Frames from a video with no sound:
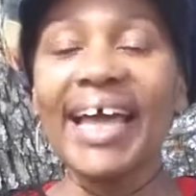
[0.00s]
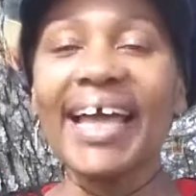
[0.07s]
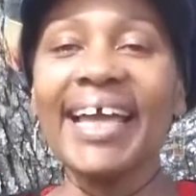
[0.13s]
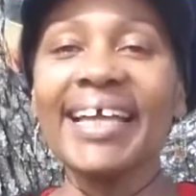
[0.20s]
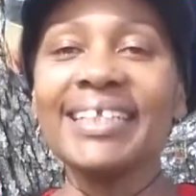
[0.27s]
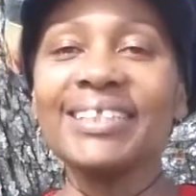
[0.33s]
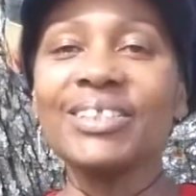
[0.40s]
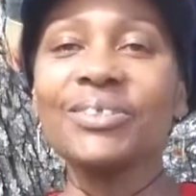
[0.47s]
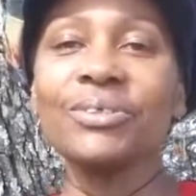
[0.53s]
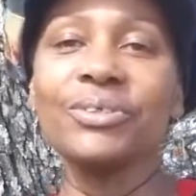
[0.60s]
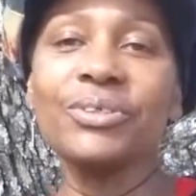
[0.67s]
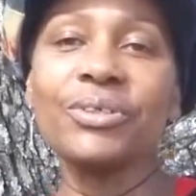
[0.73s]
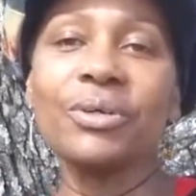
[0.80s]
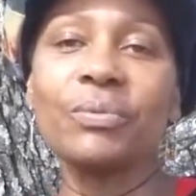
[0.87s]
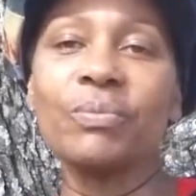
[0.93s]
and to
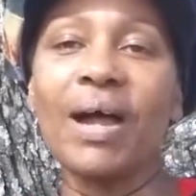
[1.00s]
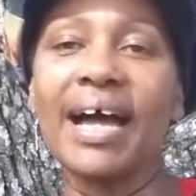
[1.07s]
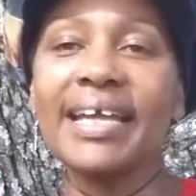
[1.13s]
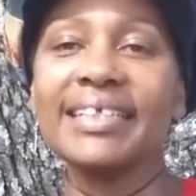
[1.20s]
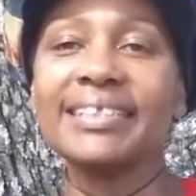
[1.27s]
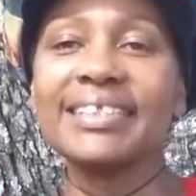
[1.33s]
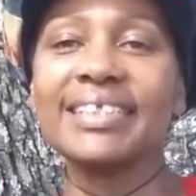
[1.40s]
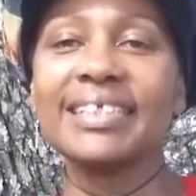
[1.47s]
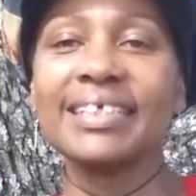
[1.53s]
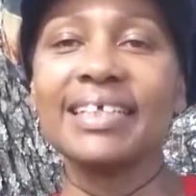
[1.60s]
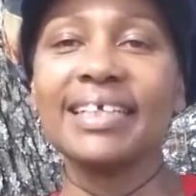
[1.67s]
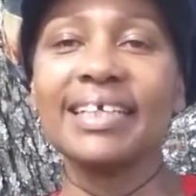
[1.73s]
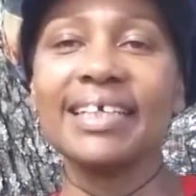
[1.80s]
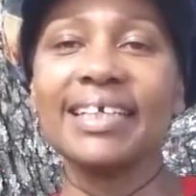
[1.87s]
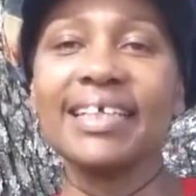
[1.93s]
your right
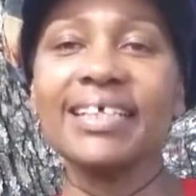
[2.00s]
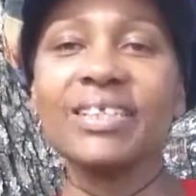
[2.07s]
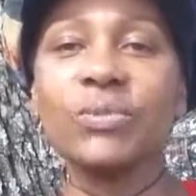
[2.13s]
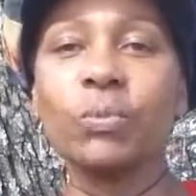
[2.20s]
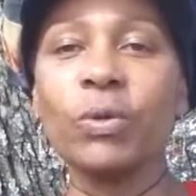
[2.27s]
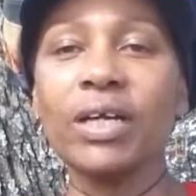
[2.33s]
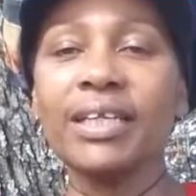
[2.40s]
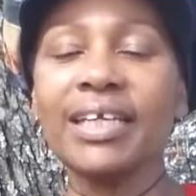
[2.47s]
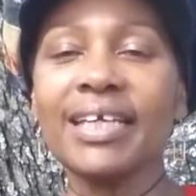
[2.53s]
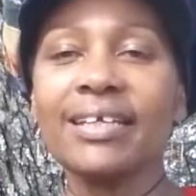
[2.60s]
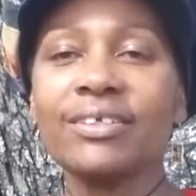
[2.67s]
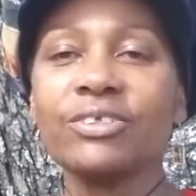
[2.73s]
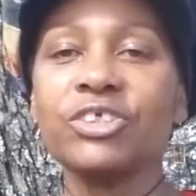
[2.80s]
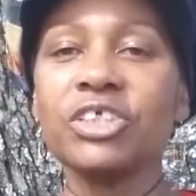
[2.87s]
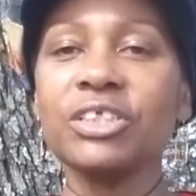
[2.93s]
is one
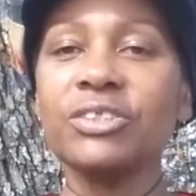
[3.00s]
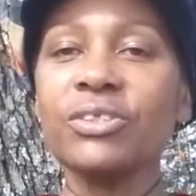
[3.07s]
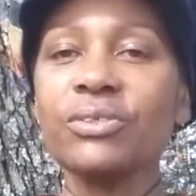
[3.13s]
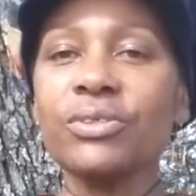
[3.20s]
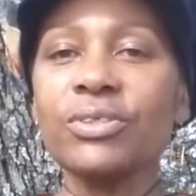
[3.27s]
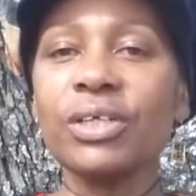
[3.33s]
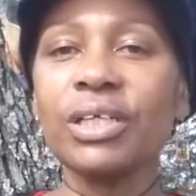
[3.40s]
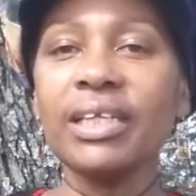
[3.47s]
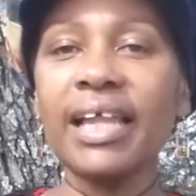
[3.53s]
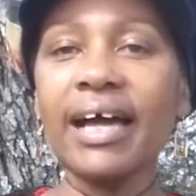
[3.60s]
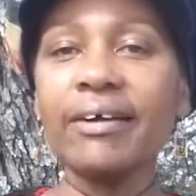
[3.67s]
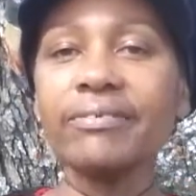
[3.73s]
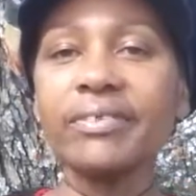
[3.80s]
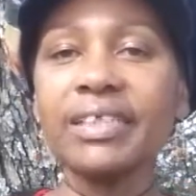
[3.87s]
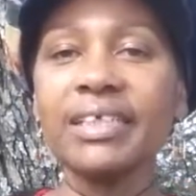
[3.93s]
energy, to your
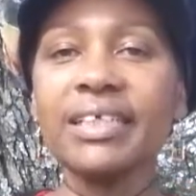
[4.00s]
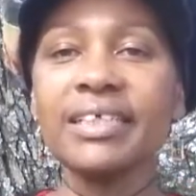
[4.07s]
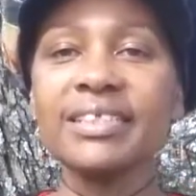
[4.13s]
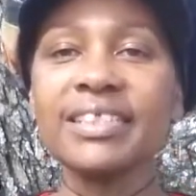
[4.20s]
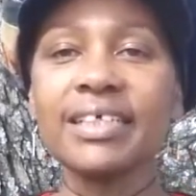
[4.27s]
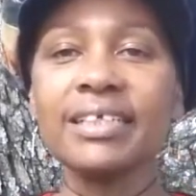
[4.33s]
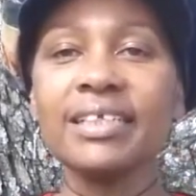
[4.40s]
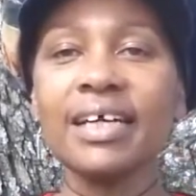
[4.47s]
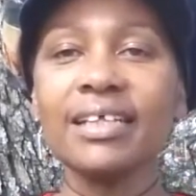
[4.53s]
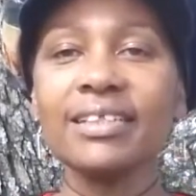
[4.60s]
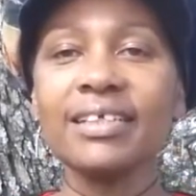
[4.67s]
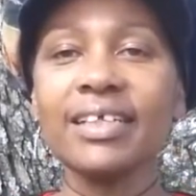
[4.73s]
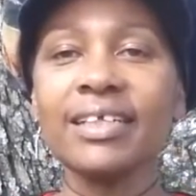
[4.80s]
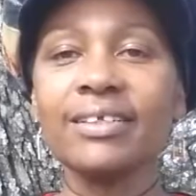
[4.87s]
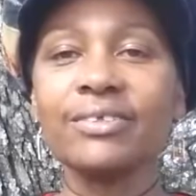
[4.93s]
left is
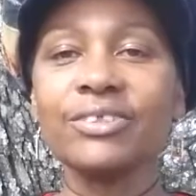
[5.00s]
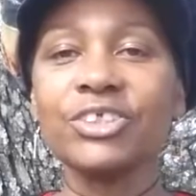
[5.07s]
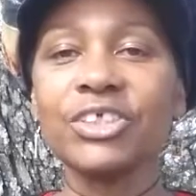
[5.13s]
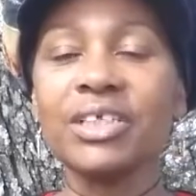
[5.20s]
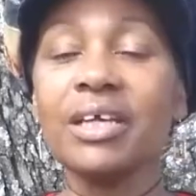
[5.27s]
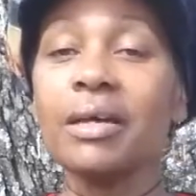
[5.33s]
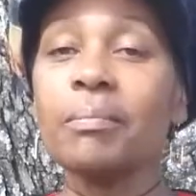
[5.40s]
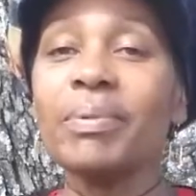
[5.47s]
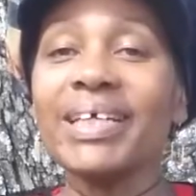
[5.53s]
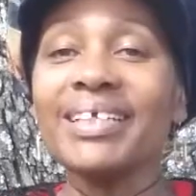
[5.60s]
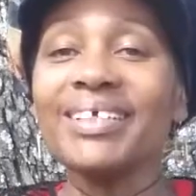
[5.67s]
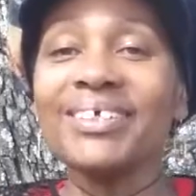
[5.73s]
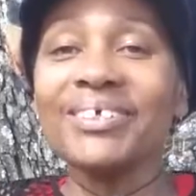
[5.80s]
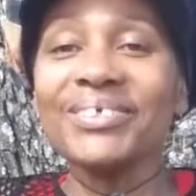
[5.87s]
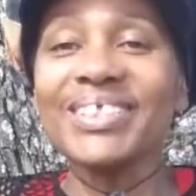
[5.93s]
another energy. But
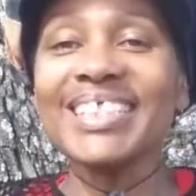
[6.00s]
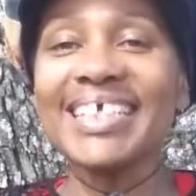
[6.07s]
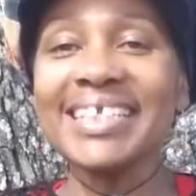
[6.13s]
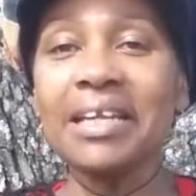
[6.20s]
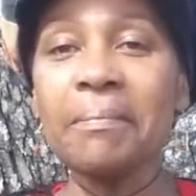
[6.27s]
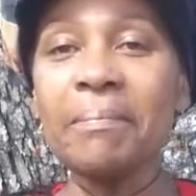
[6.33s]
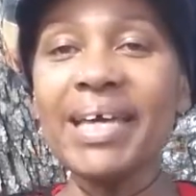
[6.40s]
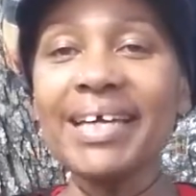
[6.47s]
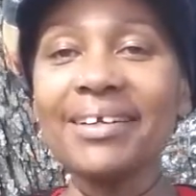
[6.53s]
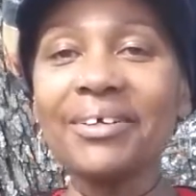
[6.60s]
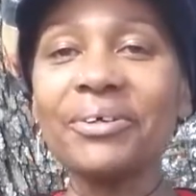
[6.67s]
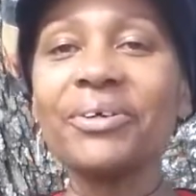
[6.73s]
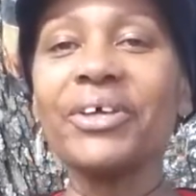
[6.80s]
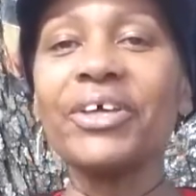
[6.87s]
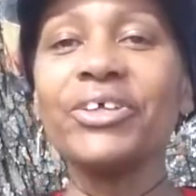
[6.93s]
who's in the
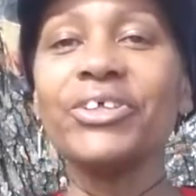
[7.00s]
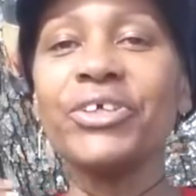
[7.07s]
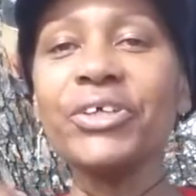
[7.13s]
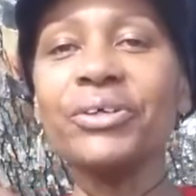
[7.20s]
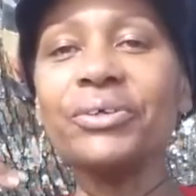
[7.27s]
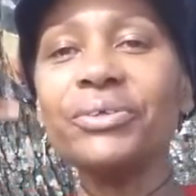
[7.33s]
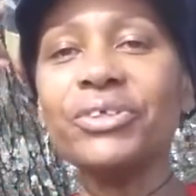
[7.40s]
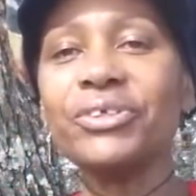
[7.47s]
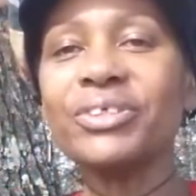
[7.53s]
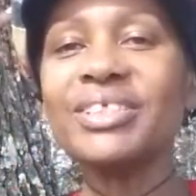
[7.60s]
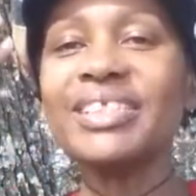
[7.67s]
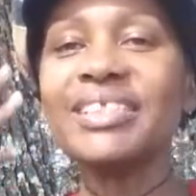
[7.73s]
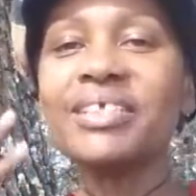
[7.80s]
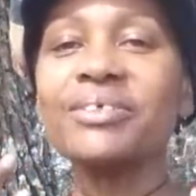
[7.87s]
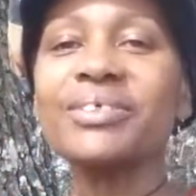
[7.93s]
middle? You're
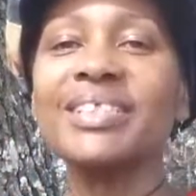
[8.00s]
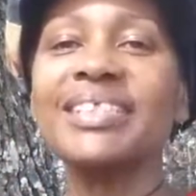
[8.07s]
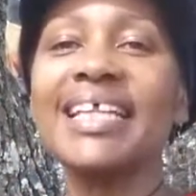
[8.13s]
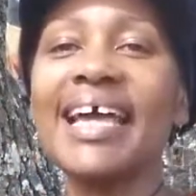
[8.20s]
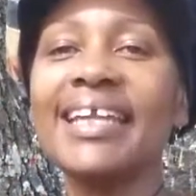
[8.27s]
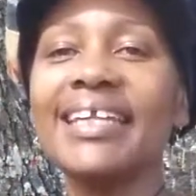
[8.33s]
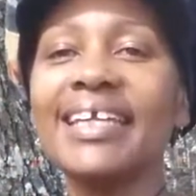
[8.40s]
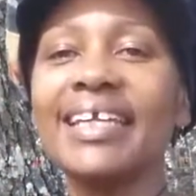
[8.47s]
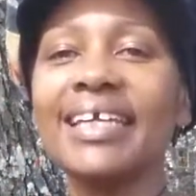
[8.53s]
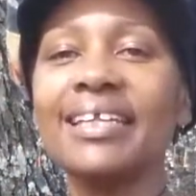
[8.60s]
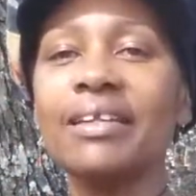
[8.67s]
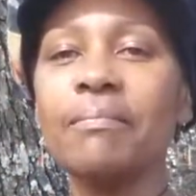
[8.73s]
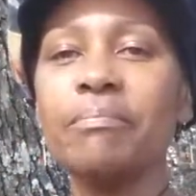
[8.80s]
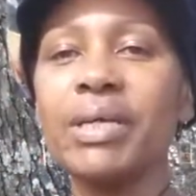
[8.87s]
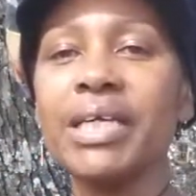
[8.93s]
still standing in
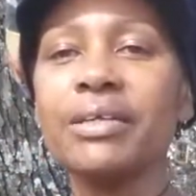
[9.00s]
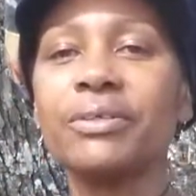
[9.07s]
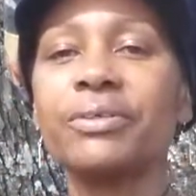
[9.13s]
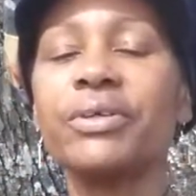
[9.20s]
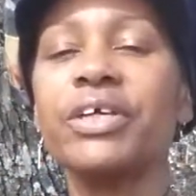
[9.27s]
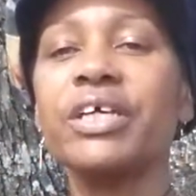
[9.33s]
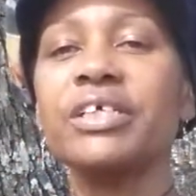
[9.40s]
the middle.